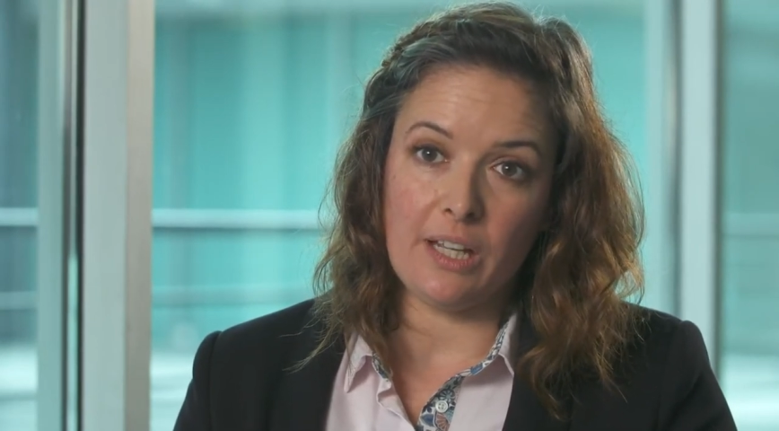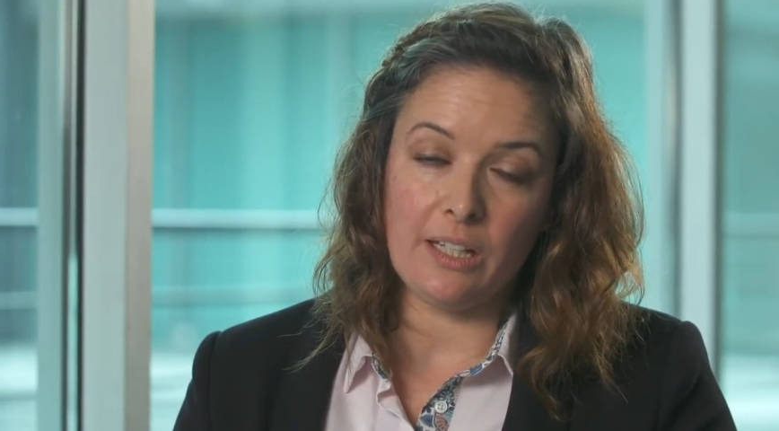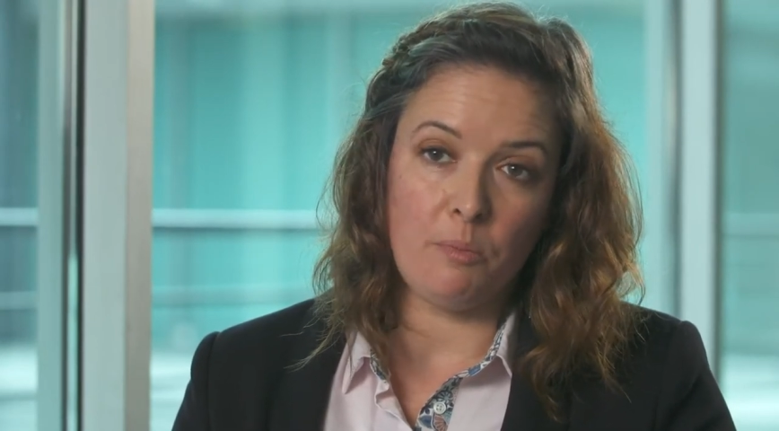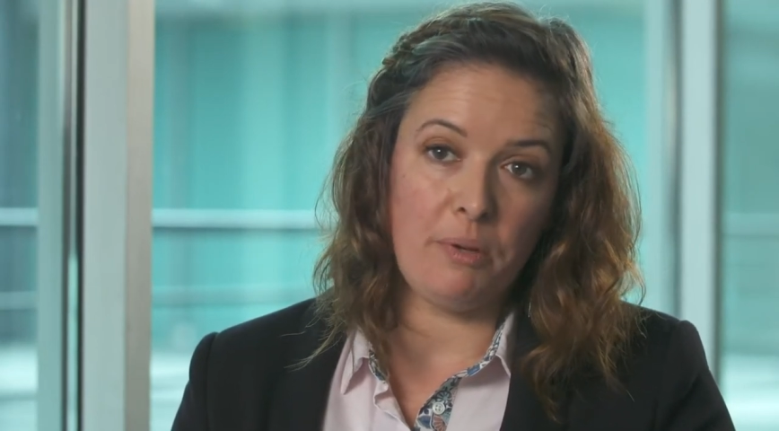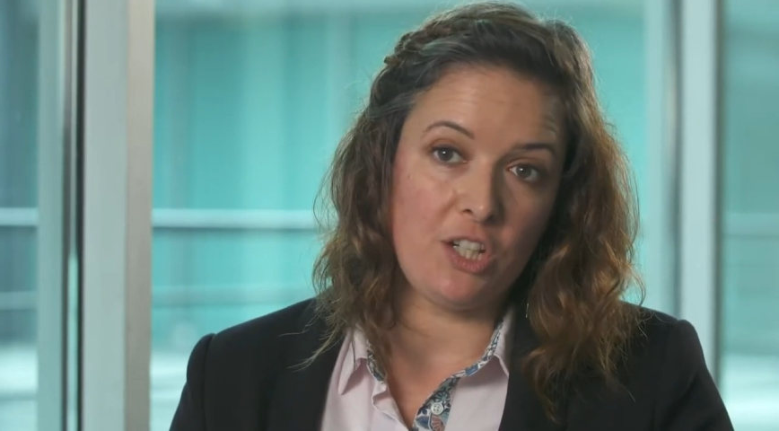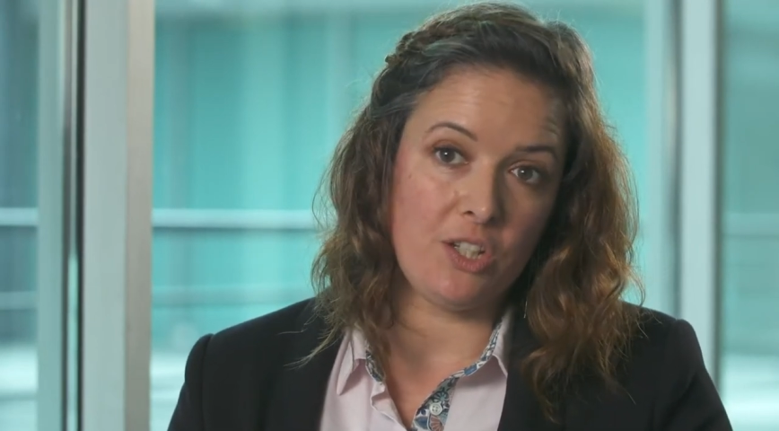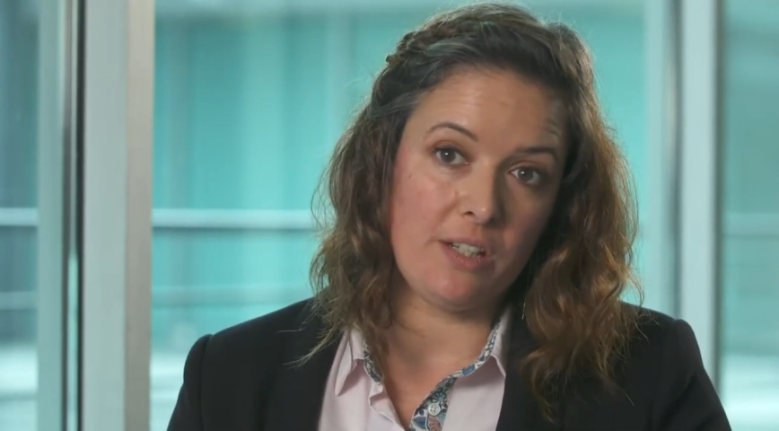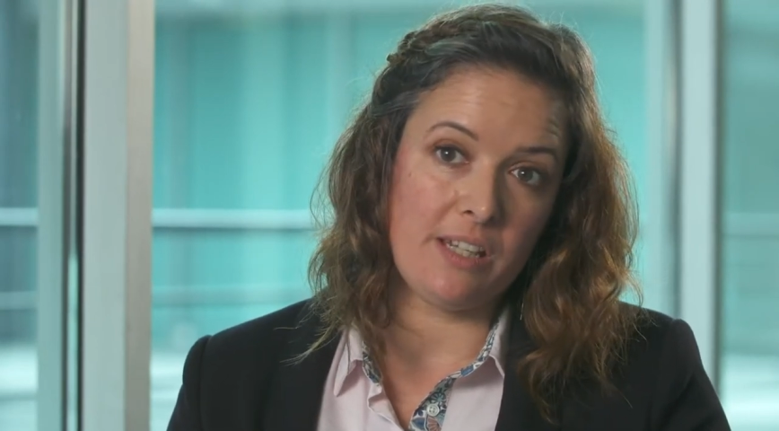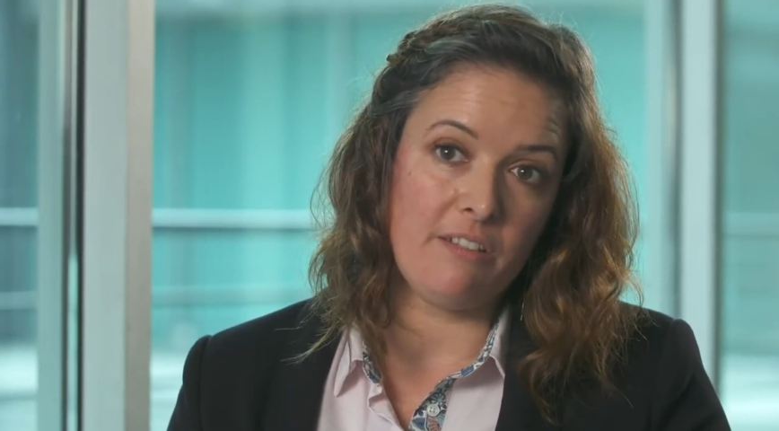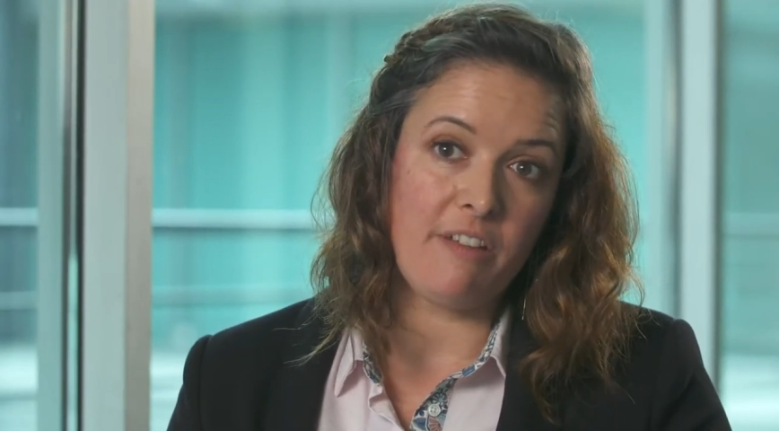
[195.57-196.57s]
and the
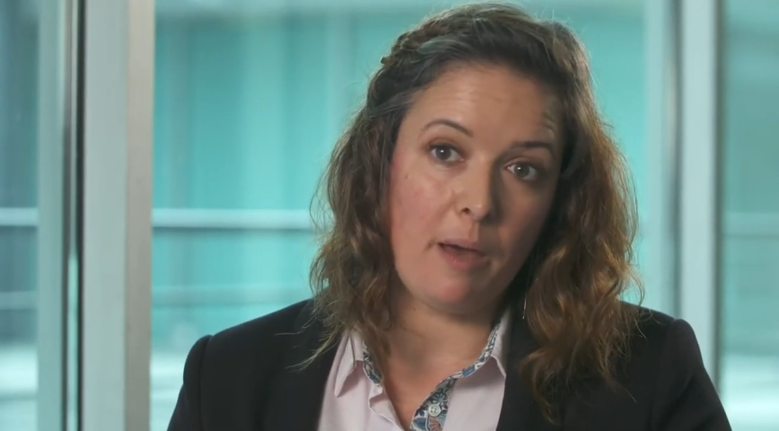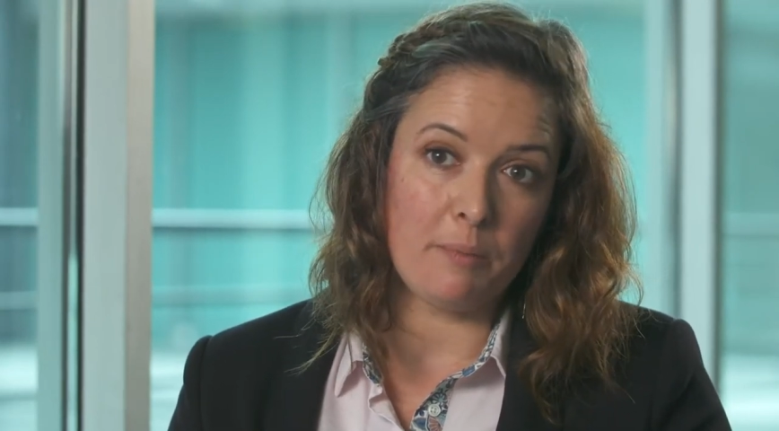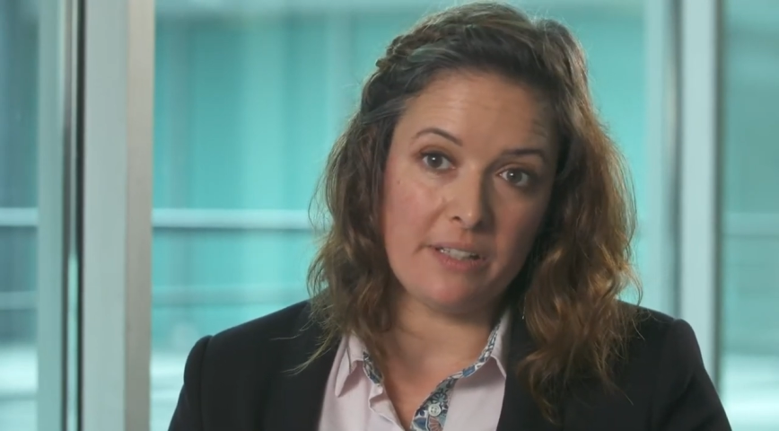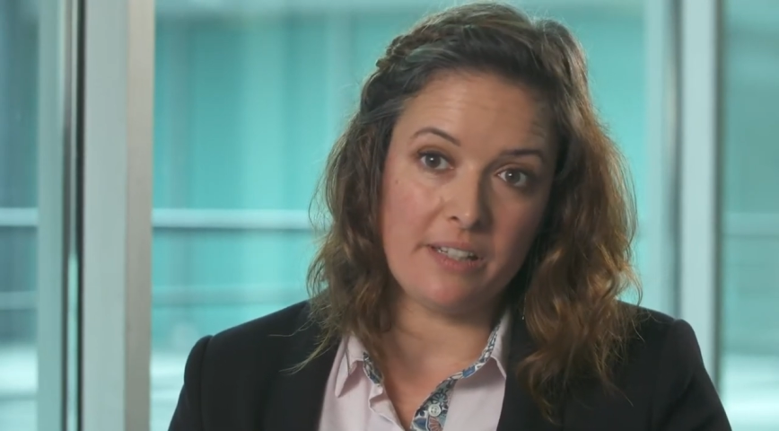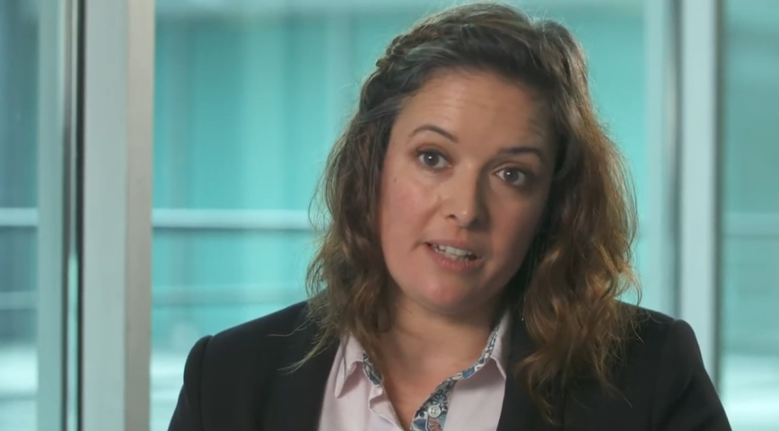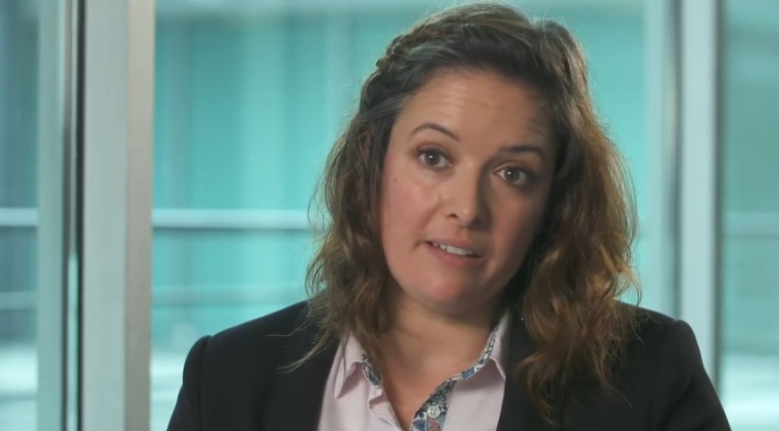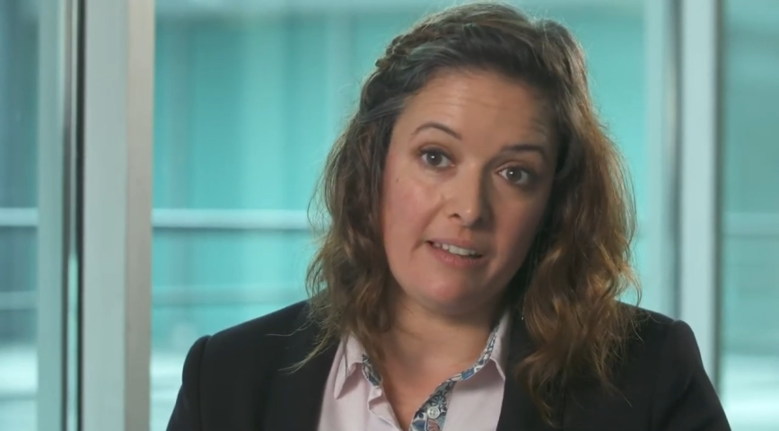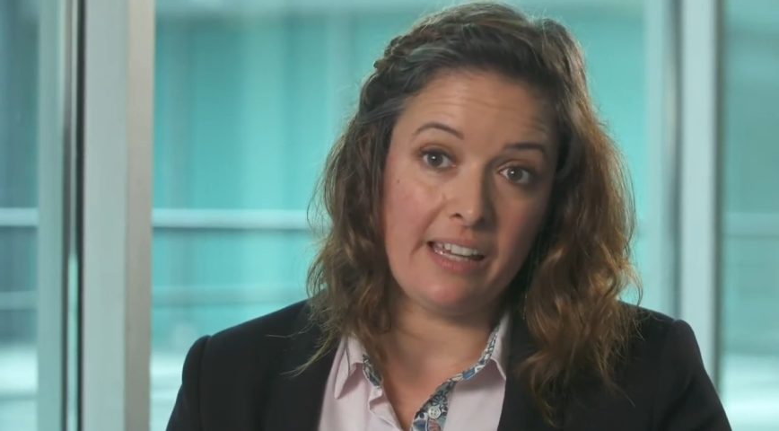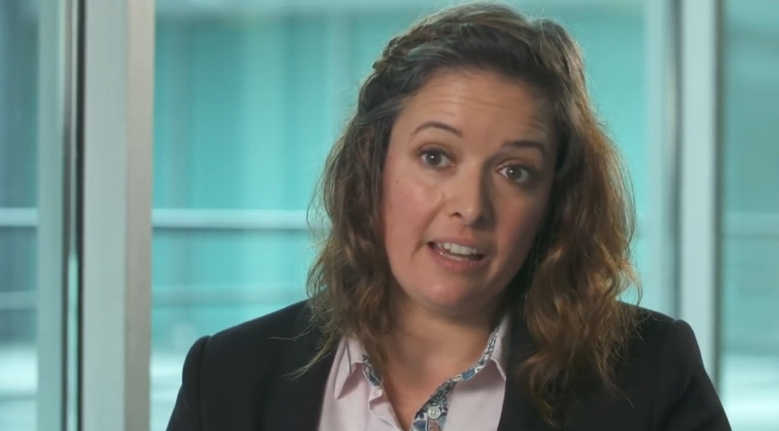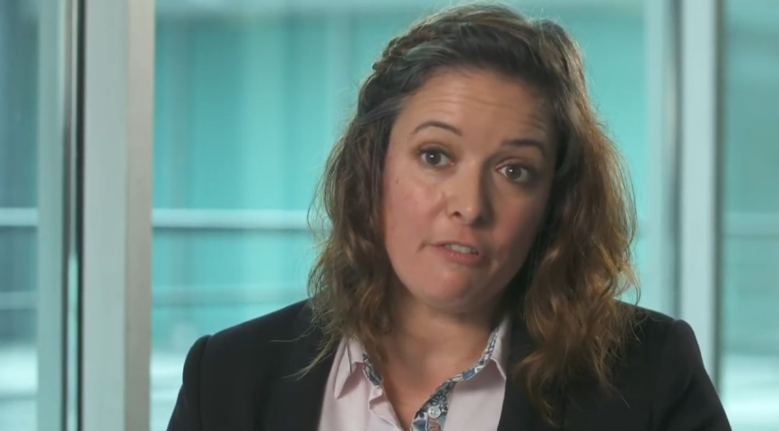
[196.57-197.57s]
patients and families that
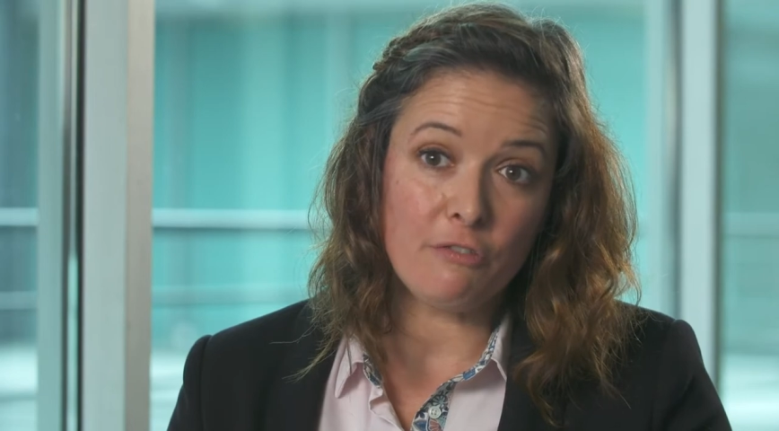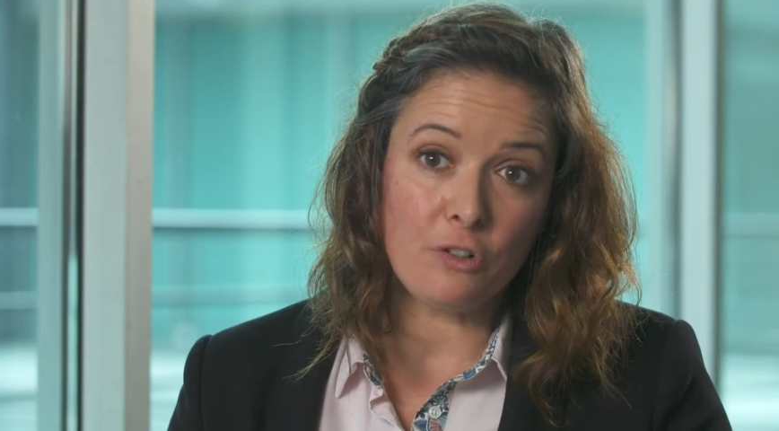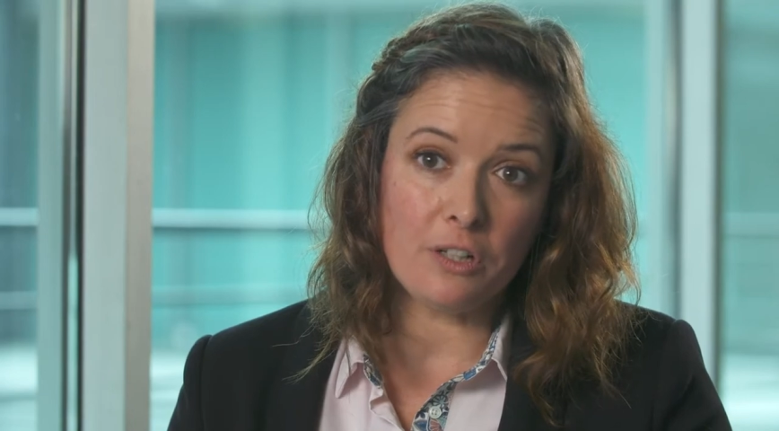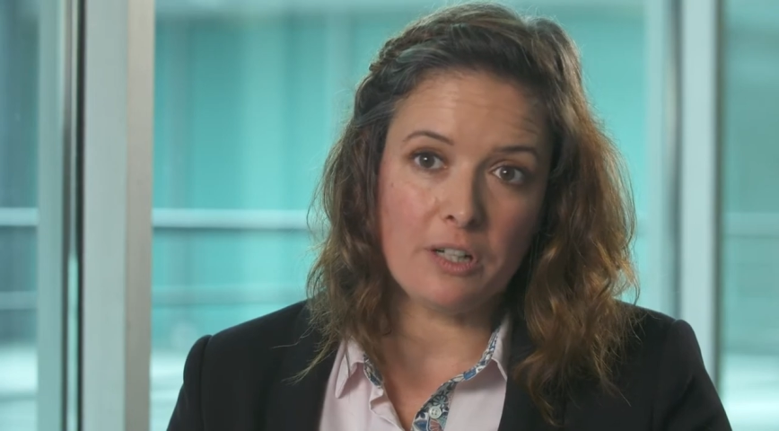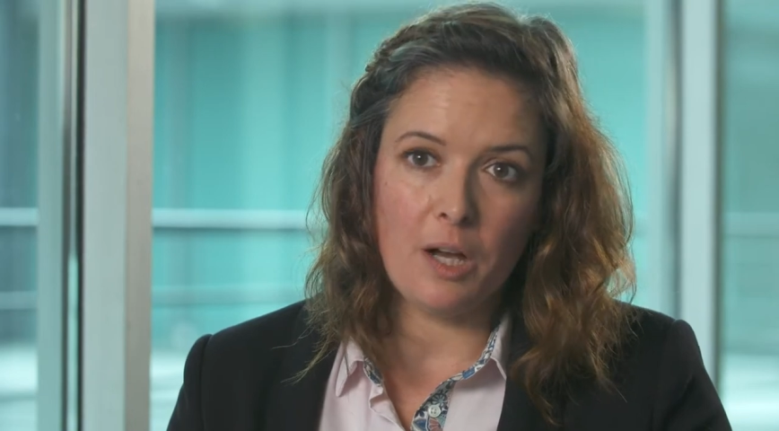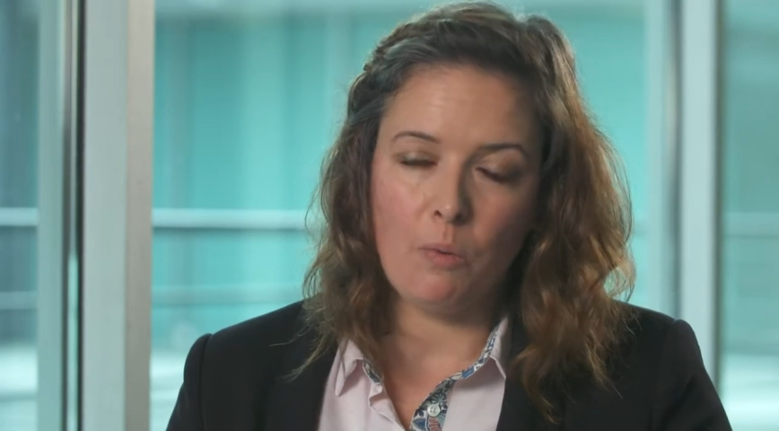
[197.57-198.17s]
they care for